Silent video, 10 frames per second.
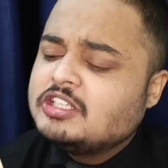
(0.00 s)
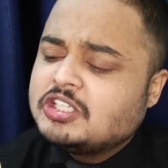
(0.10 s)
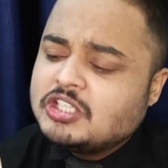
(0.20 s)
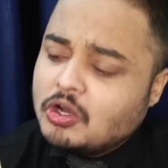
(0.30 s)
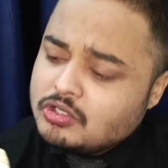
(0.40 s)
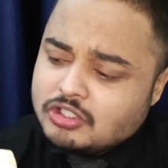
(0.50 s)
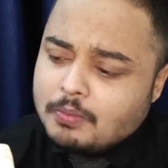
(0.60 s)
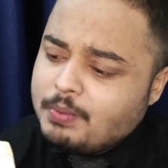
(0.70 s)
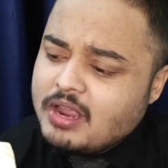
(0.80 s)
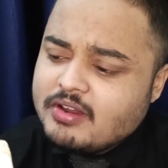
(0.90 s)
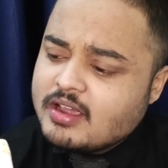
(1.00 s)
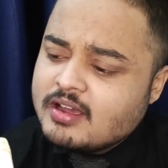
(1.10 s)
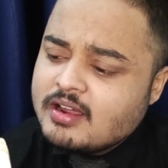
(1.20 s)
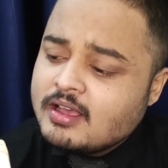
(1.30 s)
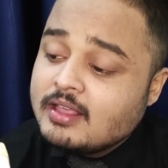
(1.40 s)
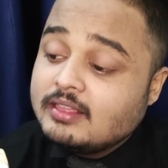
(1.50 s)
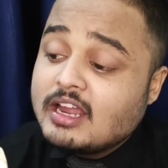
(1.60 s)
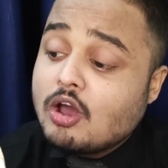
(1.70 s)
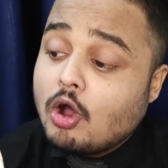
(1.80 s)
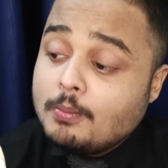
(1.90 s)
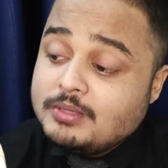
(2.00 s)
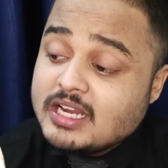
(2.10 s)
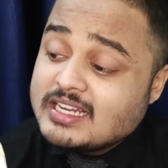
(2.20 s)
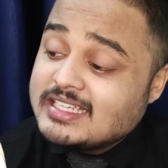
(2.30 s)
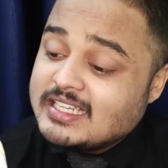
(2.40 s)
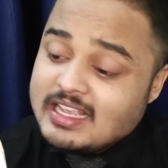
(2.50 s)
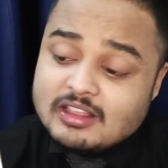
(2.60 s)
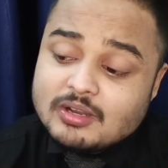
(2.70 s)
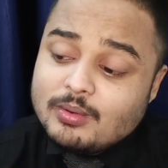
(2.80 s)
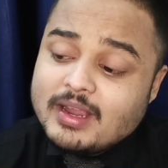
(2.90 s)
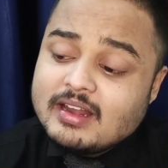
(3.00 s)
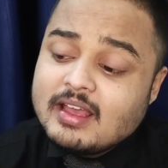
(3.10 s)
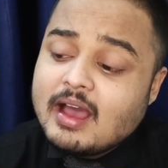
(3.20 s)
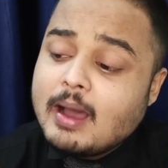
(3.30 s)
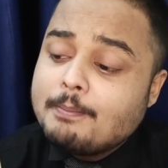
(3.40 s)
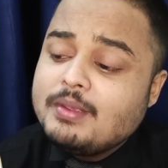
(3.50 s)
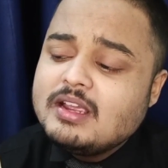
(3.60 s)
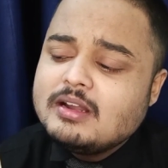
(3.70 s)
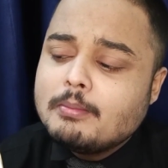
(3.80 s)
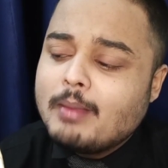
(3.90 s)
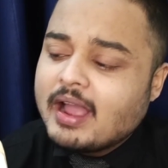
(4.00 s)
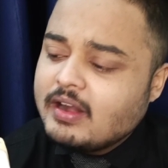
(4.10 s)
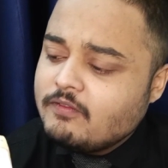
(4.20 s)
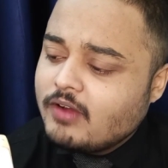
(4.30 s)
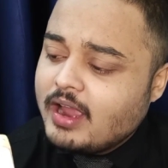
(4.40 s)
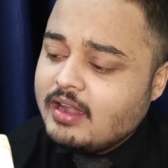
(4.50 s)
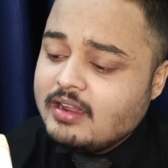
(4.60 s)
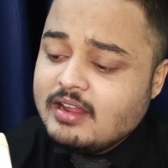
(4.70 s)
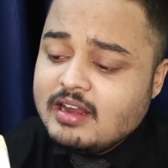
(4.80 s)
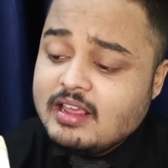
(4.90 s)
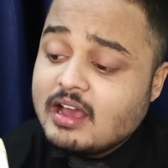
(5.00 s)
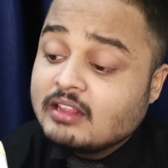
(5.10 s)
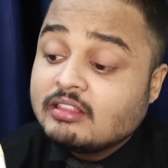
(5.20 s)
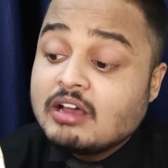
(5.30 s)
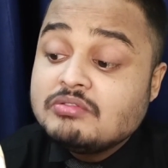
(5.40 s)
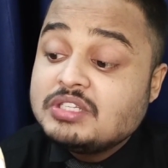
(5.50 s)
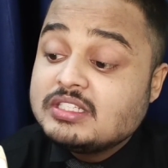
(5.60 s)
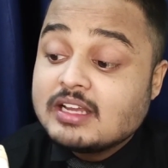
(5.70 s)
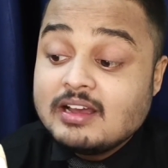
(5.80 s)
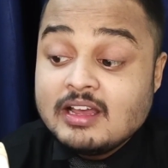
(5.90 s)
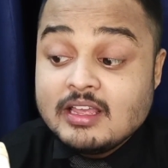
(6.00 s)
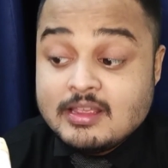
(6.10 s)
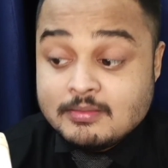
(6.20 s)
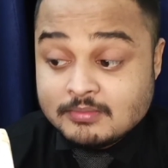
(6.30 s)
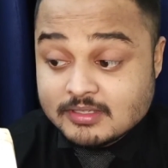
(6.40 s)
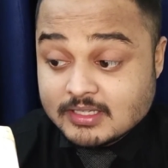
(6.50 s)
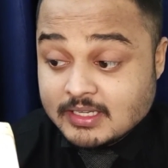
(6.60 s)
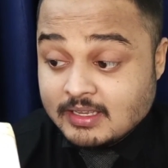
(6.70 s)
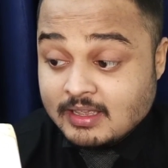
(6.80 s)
so superior that objects seen through it appeared magnified nearly 1,000 times,